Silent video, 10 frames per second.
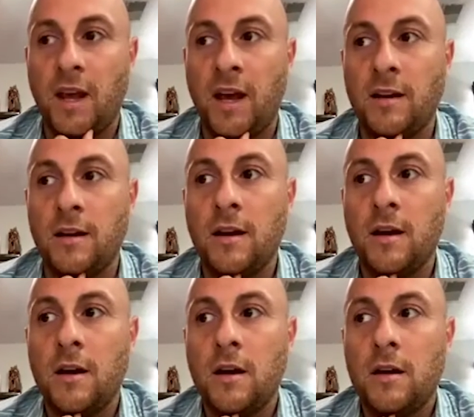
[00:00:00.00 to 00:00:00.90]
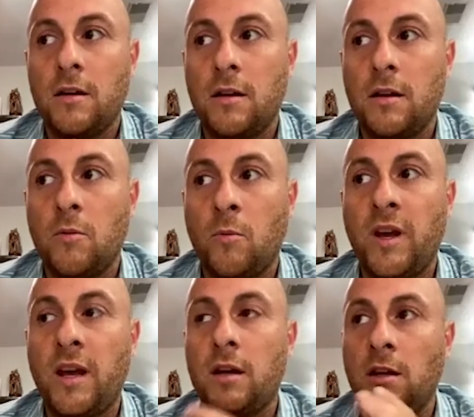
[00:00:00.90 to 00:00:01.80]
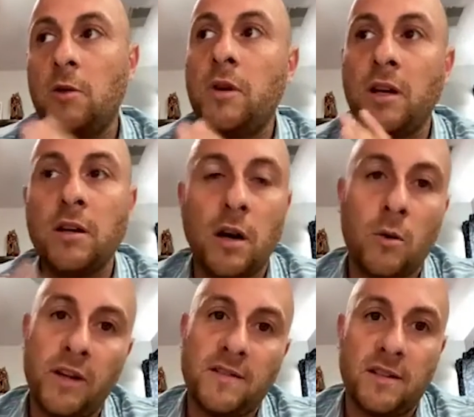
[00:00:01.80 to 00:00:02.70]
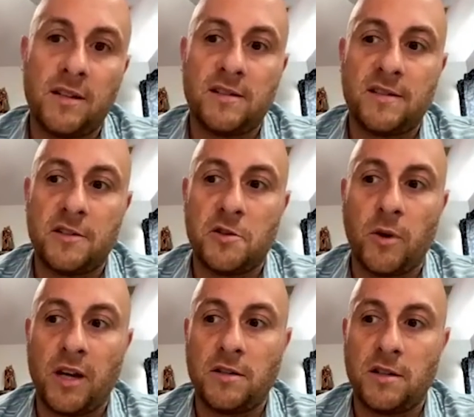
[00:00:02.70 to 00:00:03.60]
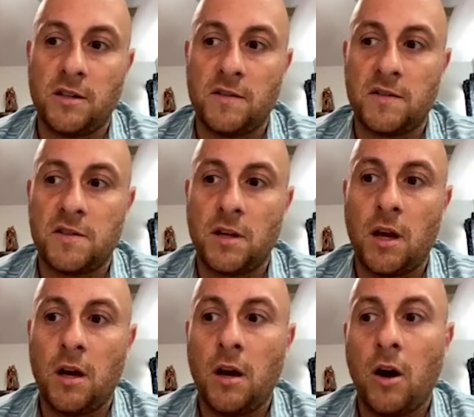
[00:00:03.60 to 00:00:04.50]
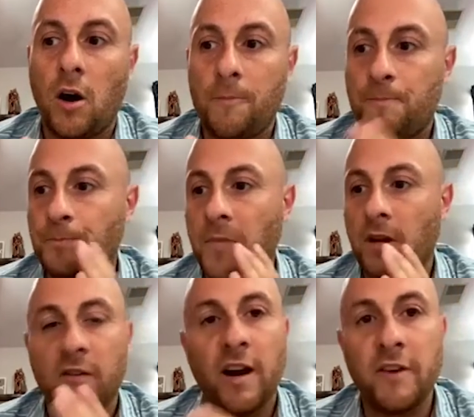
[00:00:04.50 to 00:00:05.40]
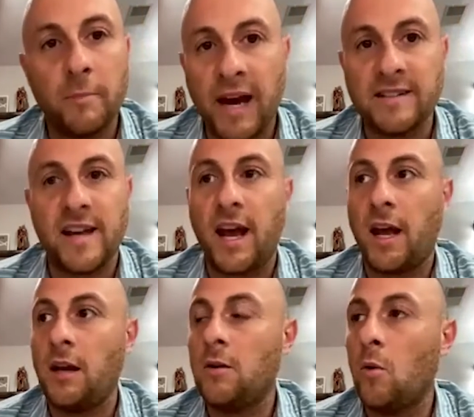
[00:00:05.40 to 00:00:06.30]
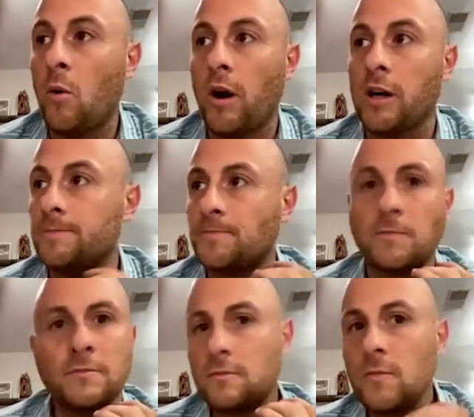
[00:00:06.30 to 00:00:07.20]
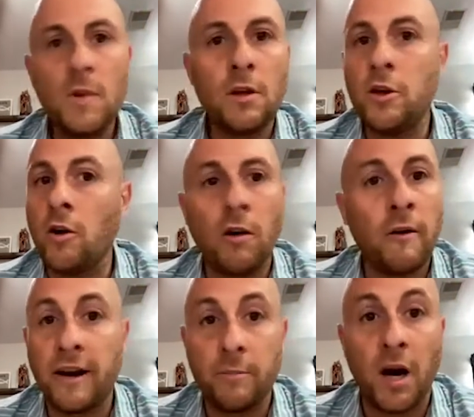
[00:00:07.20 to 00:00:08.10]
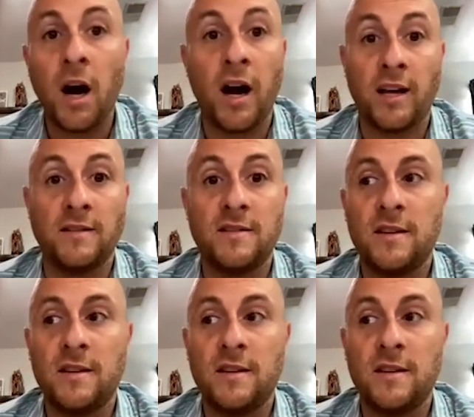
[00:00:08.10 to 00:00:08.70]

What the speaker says: And you can go into these situations if you're having a bad day or you're already behind.